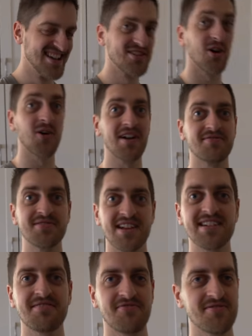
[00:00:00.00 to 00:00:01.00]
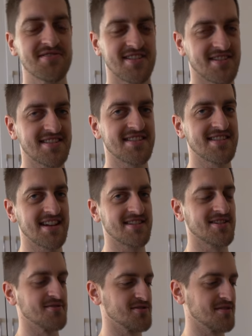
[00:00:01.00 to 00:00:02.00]
so if there's any confusion, because this is day
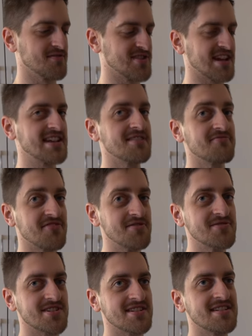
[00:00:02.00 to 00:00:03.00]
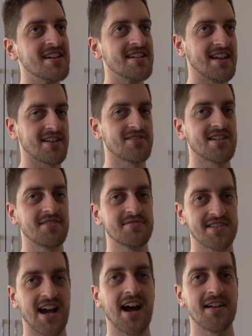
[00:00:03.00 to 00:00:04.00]
two, so if there's any confusion, yesterday
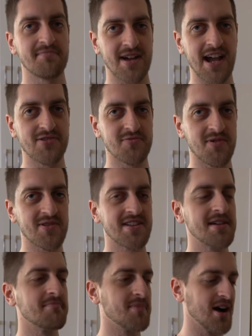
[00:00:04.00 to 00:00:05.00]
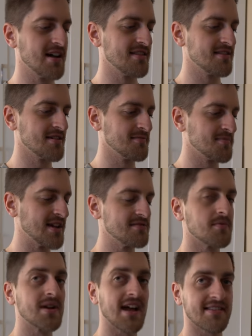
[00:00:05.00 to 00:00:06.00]
was not my actual birthday, but the
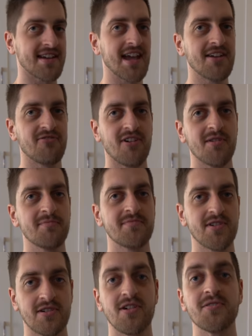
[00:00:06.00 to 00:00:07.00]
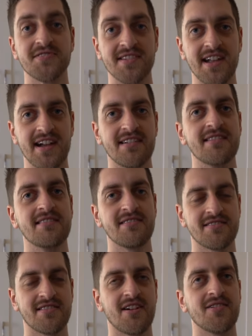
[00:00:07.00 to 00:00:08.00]
place where we got the cake from, they're closed today.
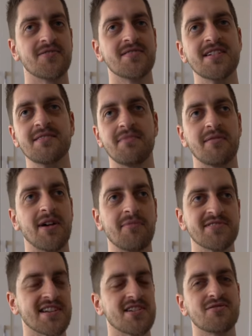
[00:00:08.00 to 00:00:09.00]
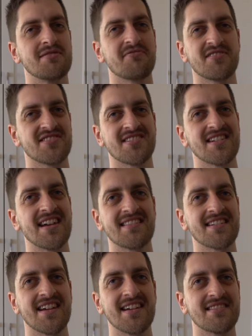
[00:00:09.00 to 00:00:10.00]
So my mom was like, you know, if we're just gonna get
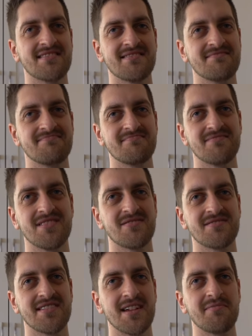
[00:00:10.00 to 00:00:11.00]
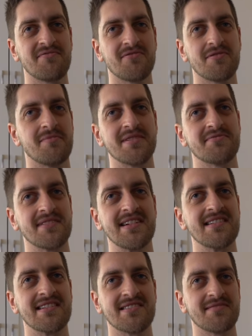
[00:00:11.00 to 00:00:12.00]
the cake you know, the day before, we might as well
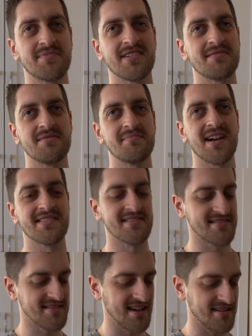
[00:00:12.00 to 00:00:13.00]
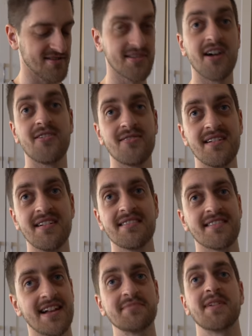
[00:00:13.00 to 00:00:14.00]
eat it because it's probably gonna be bestest then. So
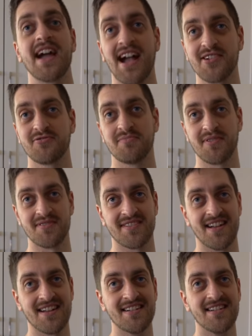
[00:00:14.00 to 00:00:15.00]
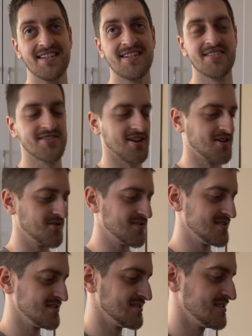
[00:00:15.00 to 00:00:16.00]
today's my actual birthday.
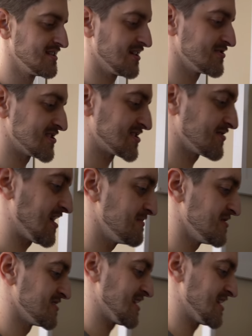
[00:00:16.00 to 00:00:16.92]
So Yay. here's a scramble